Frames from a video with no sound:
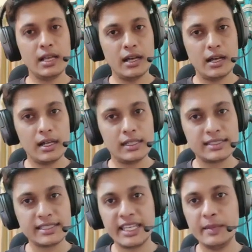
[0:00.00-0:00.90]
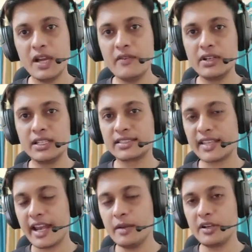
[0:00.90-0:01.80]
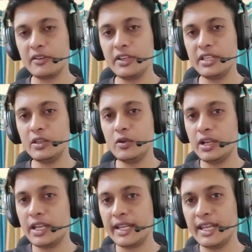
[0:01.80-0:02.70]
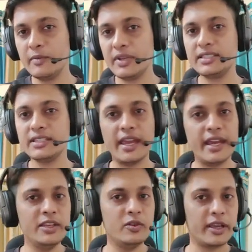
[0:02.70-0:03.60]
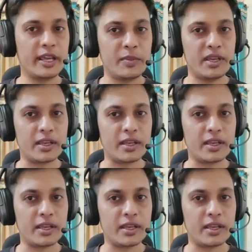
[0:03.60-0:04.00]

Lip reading: schema will stand between your database and your API.